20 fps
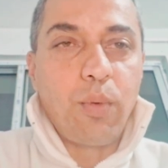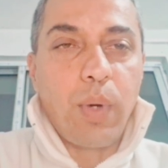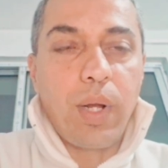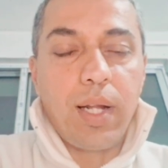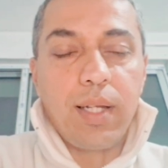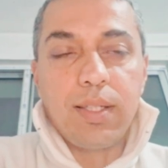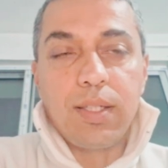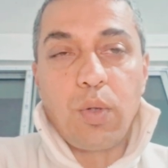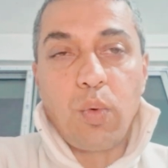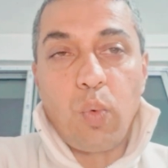
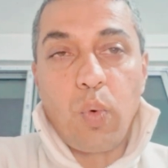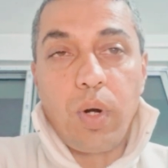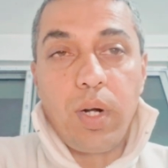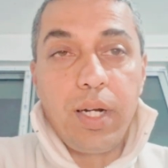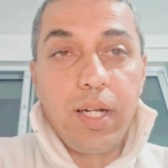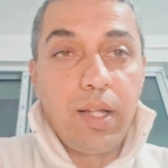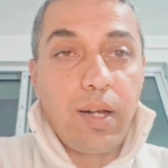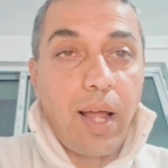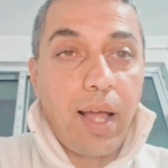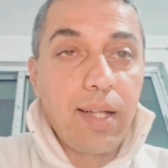whereas the
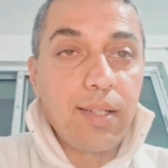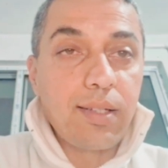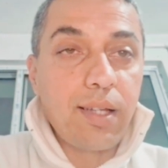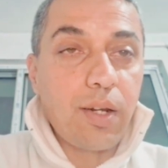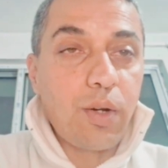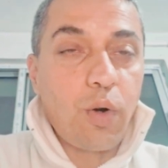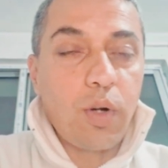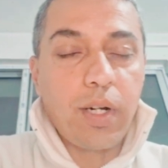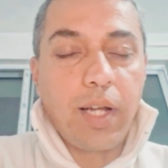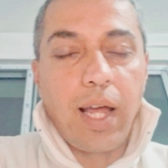worldly rights are
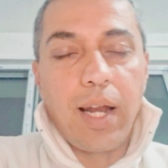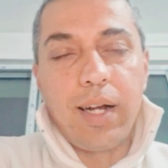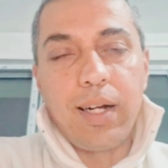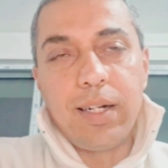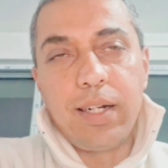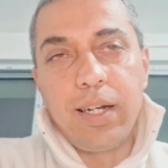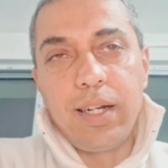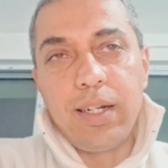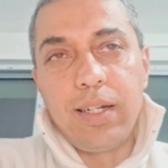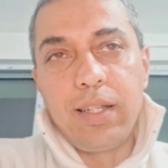not
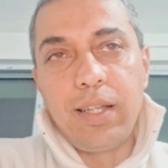guaranteed